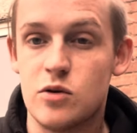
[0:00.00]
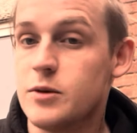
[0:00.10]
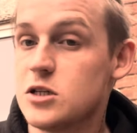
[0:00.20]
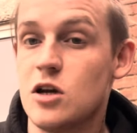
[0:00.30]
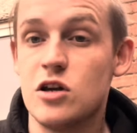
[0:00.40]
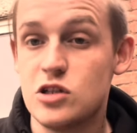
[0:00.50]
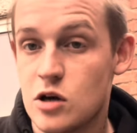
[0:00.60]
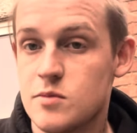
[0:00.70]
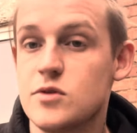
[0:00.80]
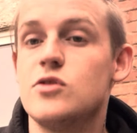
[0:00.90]
almost like
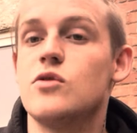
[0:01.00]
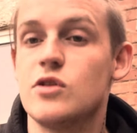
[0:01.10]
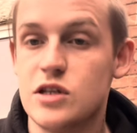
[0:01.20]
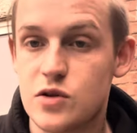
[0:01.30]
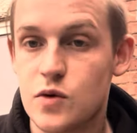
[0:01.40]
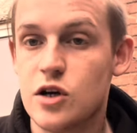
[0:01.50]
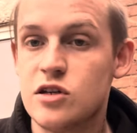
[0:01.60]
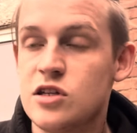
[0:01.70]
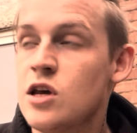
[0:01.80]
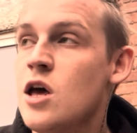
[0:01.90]
Dom's talking to
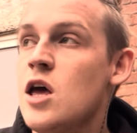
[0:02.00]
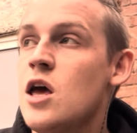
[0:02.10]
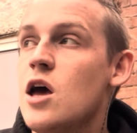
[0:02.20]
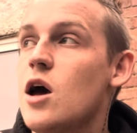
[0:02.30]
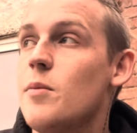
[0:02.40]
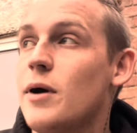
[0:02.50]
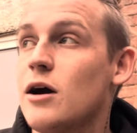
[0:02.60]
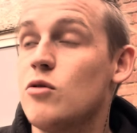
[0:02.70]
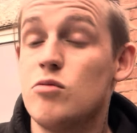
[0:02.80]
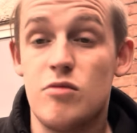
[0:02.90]
us
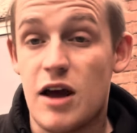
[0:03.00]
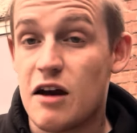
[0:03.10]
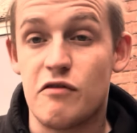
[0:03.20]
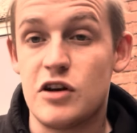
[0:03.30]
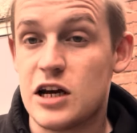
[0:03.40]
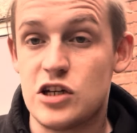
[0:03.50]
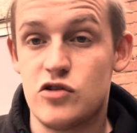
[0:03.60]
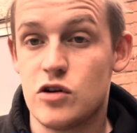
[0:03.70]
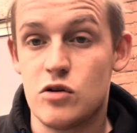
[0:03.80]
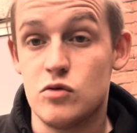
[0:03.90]
about everyday
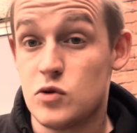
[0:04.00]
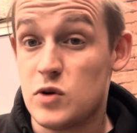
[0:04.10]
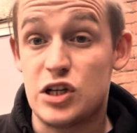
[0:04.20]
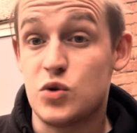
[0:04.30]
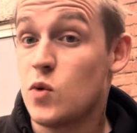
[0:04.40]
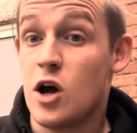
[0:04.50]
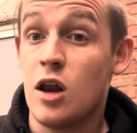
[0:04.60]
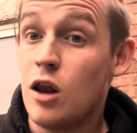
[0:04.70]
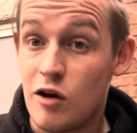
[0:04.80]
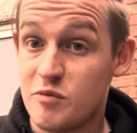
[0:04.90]
struggles, which is why a
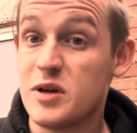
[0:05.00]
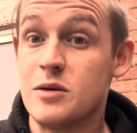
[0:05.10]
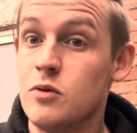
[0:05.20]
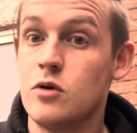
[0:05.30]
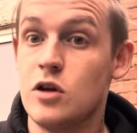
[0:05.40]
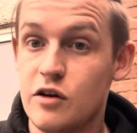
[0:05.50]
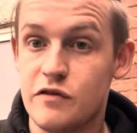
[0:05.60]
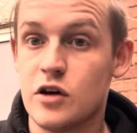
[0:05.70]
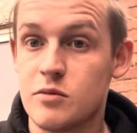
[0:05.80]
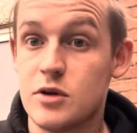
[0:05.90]
lot of people love
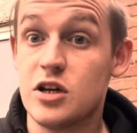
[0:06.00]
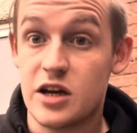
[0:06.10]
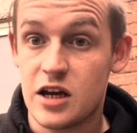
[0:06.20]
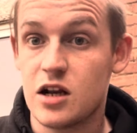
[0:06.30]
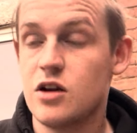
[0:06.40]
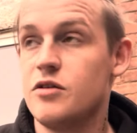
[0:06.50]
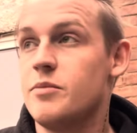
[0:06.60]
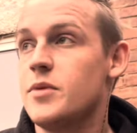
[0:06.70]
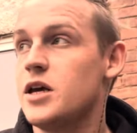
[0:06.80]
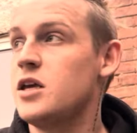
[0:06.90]
Yungblud, including
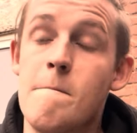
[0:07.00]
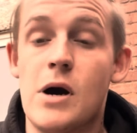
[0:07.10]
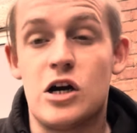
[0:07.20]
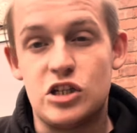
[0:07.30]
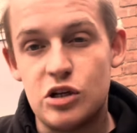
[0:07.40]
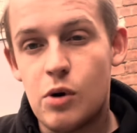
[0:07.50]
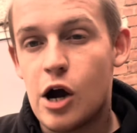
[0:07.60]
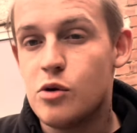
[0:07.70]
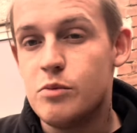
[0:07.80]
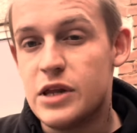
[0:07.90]
me. But I do
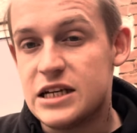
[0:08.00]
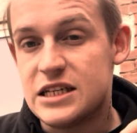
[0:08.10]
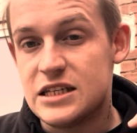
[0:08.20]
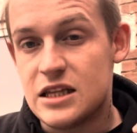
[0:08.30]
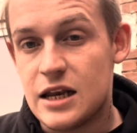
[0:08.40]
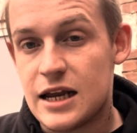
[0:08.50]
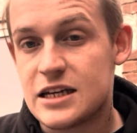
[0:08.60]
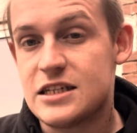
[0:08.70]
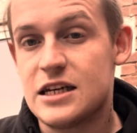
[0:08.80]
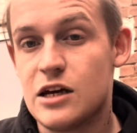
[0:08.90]
hope this is the
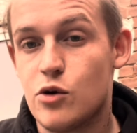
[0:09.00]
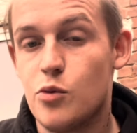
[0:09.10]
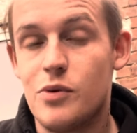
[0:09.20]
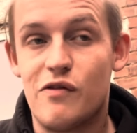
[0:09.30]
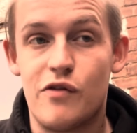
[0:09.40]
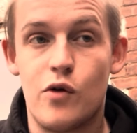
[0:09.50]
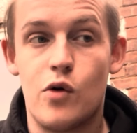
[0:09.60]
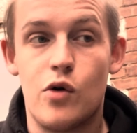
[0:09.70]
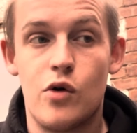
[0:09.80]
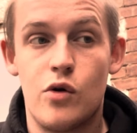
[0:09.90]
last single
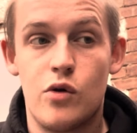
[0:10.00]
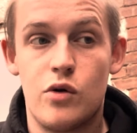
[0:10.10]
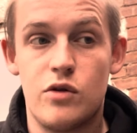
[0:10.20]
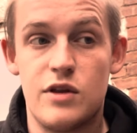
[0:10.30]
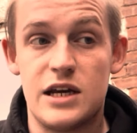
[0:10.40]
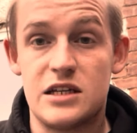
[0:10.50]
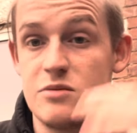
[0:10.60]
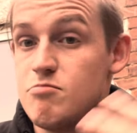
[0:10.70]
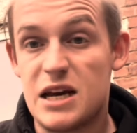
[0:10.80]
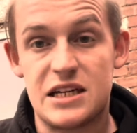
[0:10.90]
before this
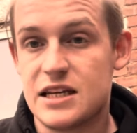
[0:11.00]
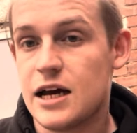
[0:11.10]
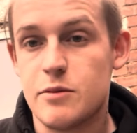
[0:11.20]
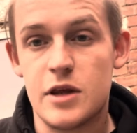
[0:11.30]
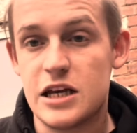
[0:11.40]
mixtape that